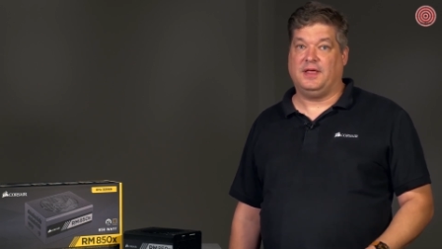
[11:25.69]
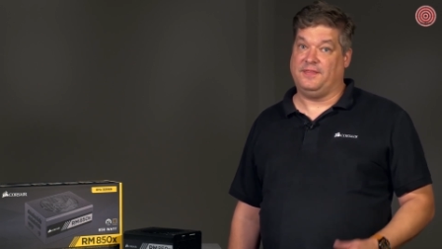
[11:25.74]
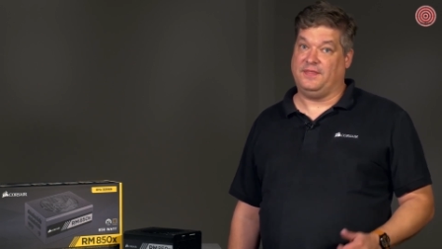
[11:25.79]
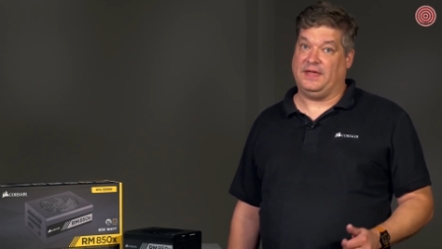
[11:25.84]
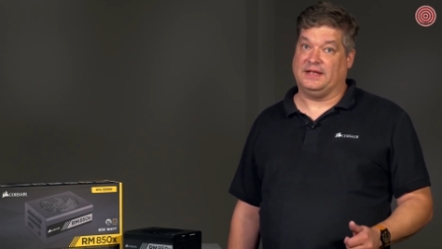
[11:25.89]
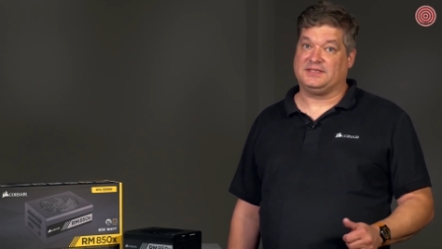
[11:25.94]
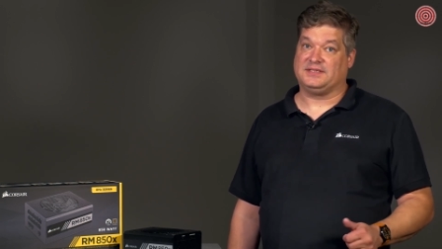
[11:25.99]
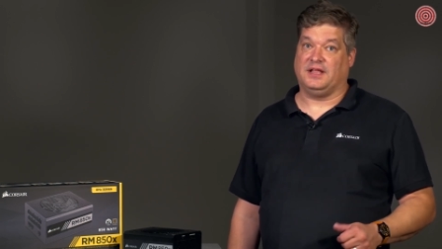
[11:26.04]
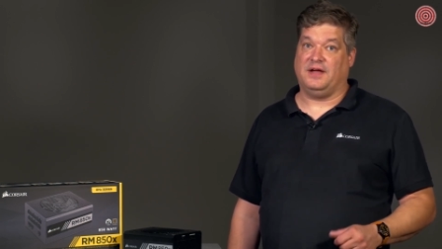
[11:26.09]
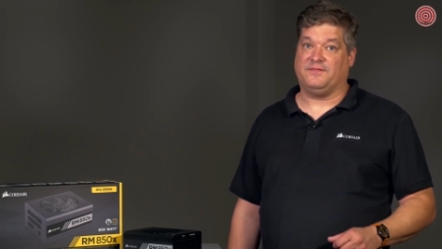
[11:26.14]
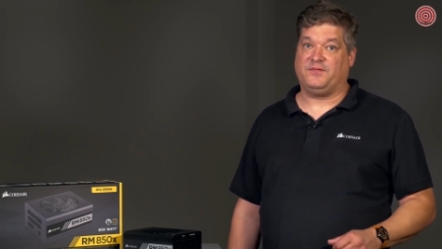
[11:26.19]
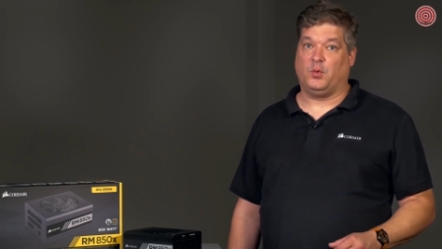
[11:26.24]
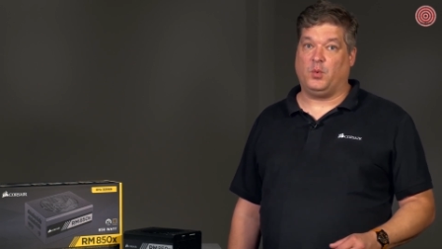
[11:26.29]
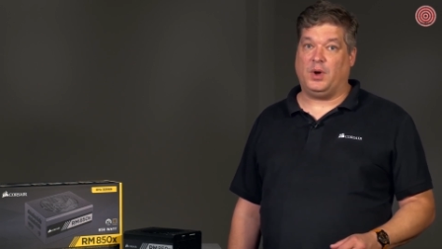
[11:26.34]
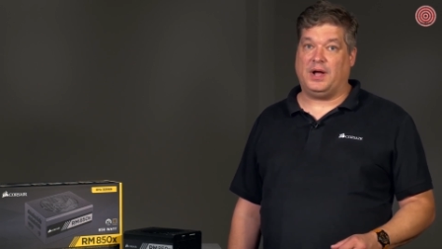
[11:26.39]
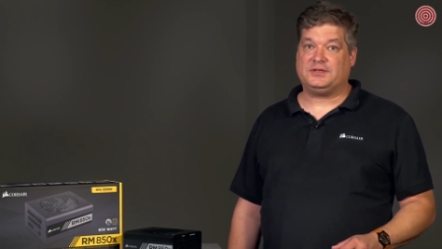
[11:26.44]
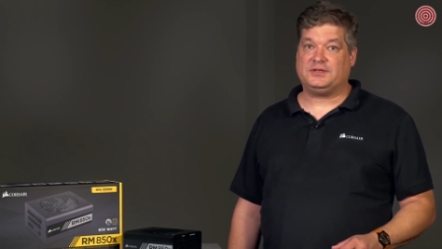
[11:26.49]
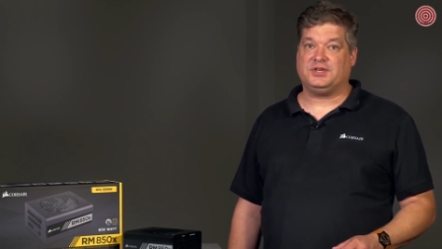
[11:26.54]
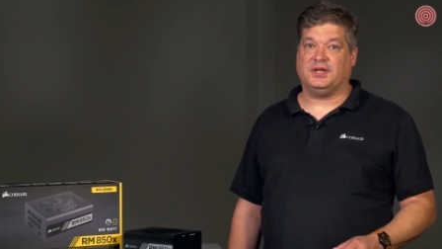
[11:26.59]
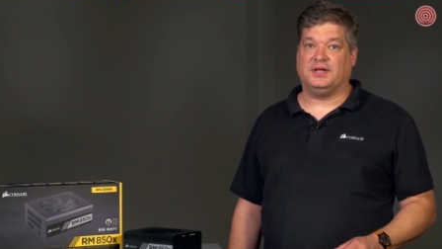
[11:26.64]
Thanks a lot for
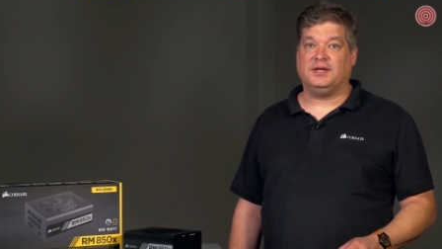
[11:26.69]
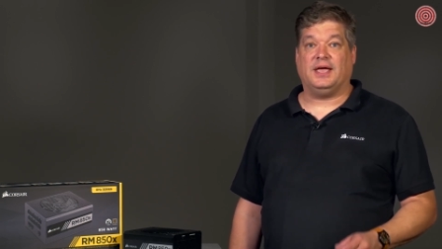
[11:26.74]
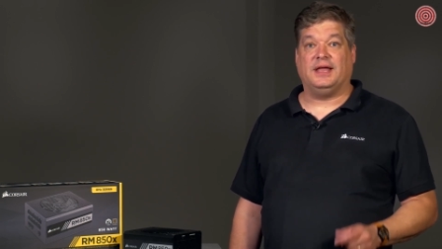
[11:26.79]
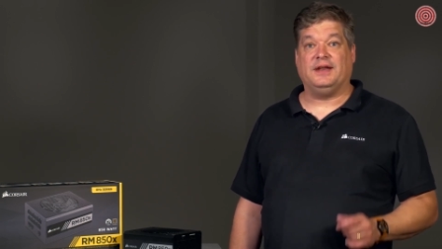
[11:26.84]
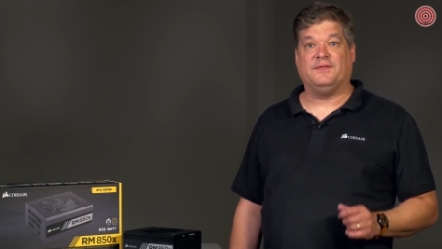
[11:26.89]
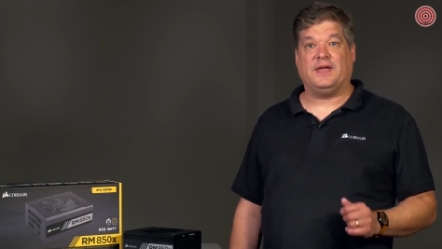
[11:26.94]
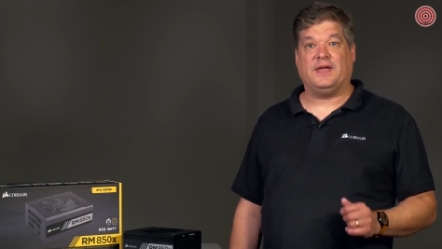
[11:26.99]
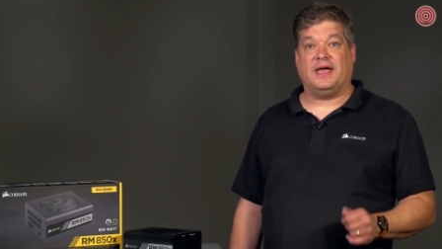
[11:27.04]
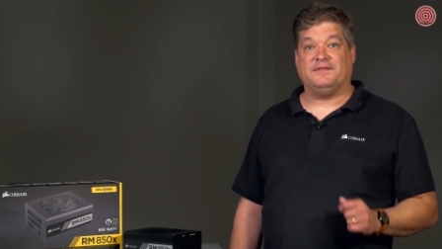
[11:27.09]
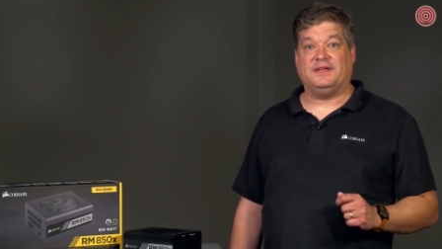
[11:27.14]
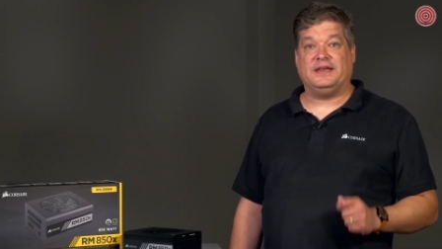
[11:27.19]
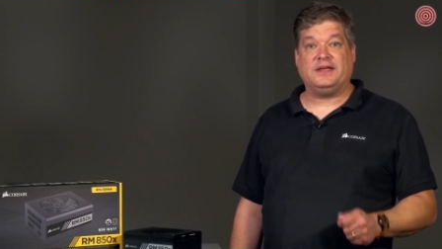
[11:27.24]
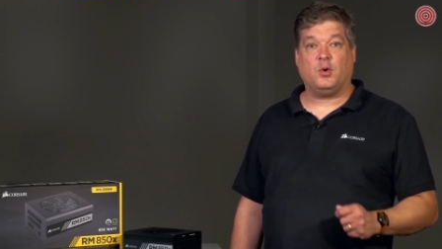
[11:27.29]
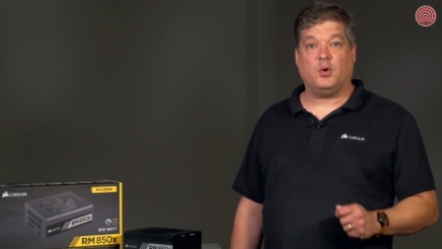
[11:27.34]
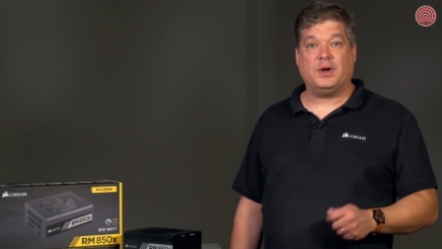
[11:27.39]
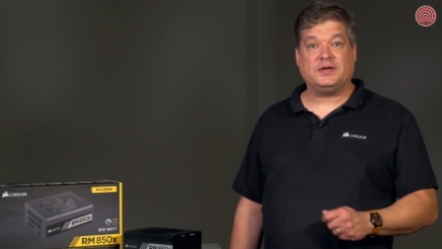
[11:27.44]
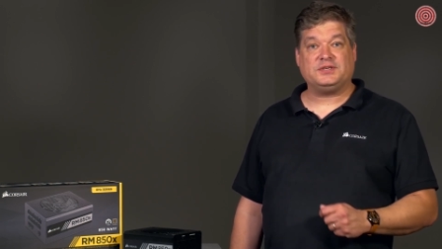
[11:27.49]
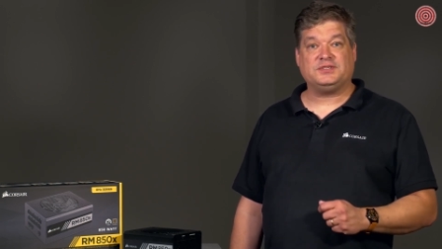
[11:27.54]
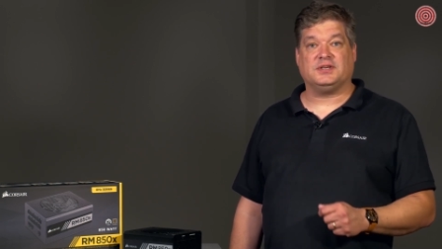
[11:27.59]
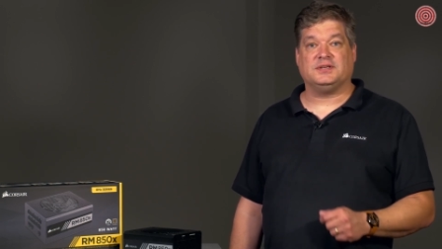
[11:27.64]
watching, and if you have any
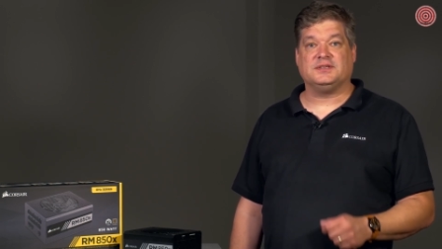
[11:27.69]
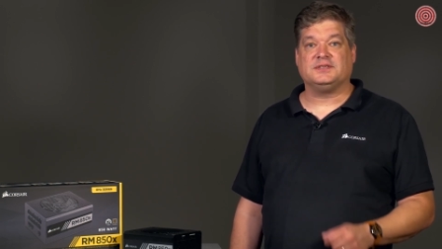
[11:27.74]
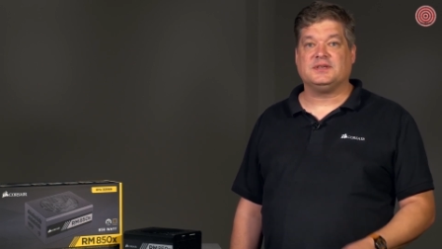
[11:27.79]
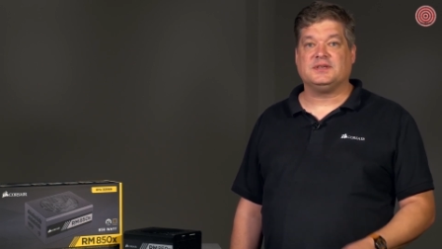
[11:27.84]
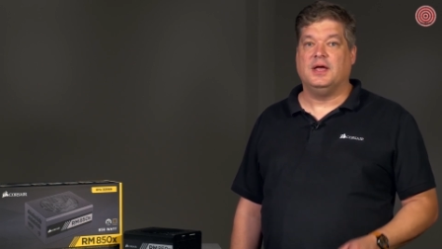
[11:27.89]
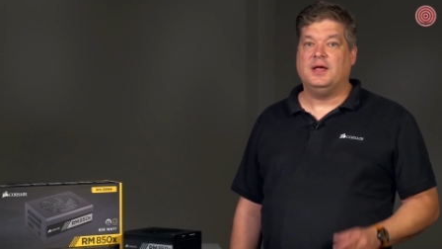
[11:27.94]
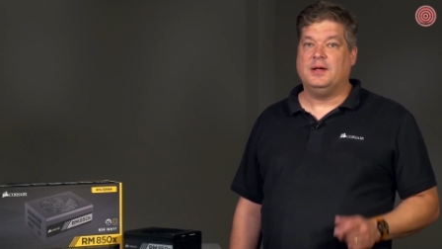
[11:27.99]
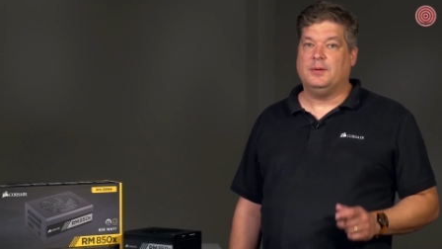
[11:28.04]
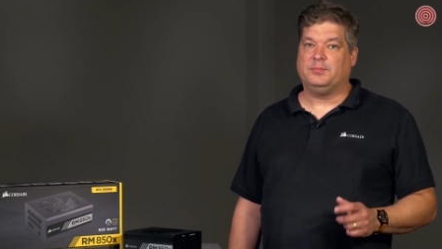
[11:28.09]
questions,